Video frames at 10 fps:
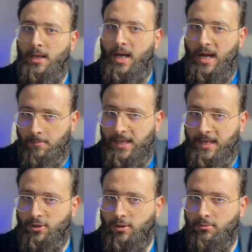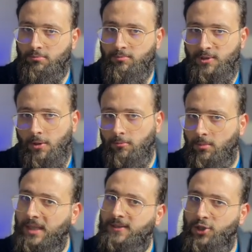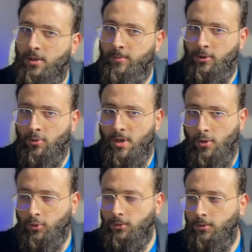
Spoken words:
application. So let's jump into the code.